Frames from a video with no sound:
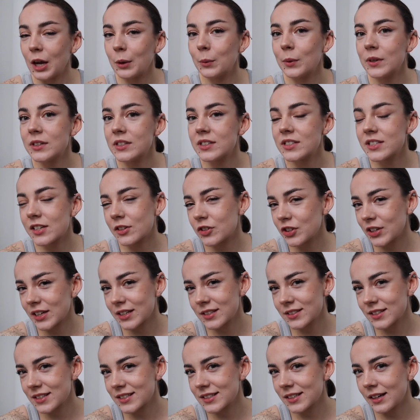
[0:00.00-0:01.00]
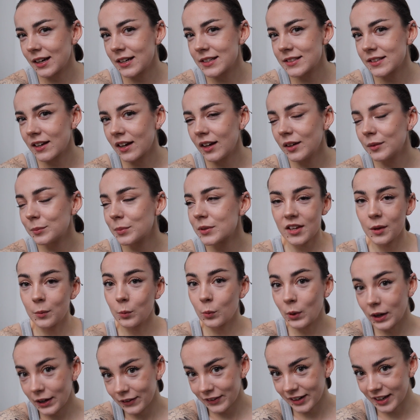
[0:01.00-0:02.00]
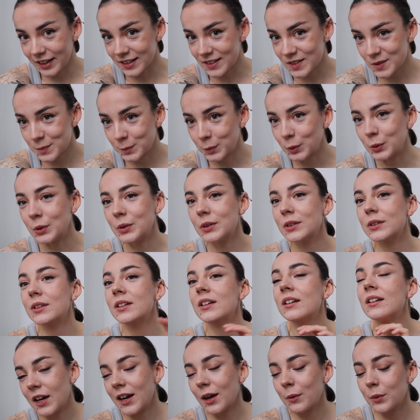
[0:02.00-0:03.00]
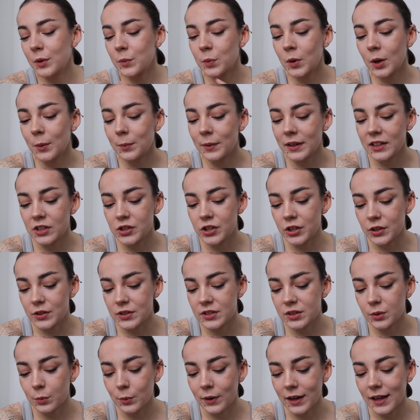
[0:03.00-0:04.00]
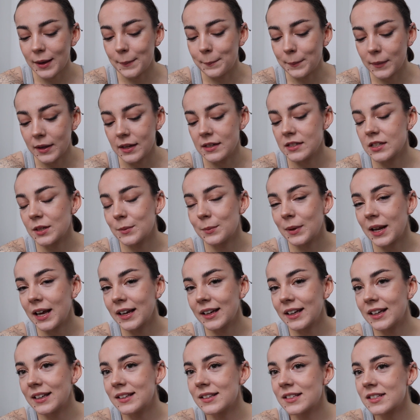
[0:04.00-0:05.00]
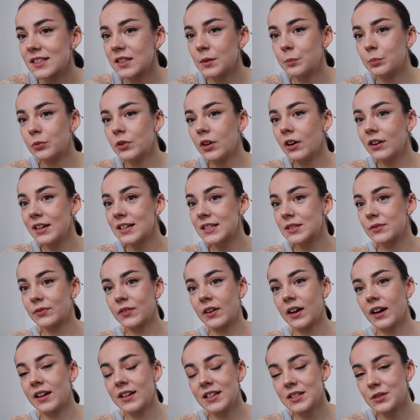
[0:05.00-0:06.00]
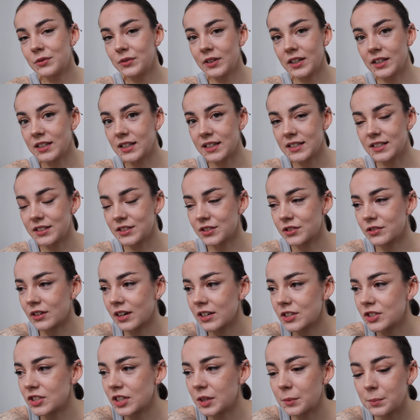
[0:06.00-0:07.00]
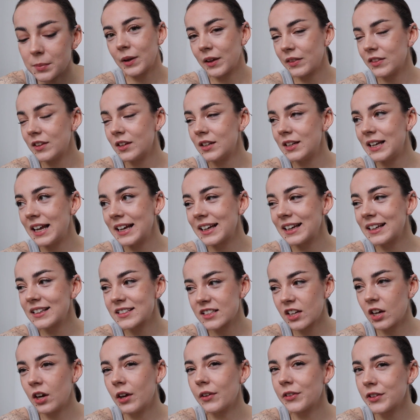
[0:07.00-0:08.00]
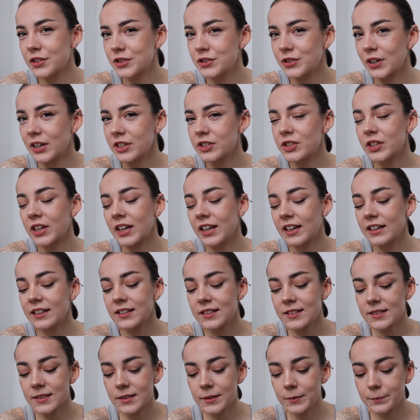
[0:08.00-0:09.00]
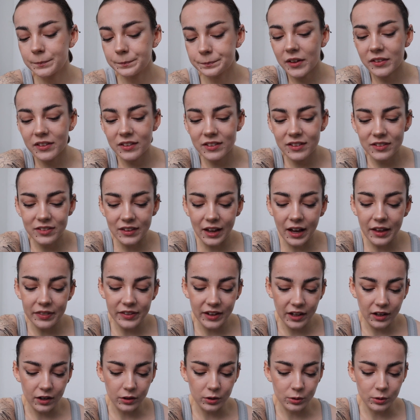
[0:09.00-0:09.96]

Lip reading: would suggest to size up. So I'm wearing a small. I would probably choose to wear medium leggings. The bra is fine, it's really nice and stretchy, but the leggings aren't the stretchiest. Other than that, they are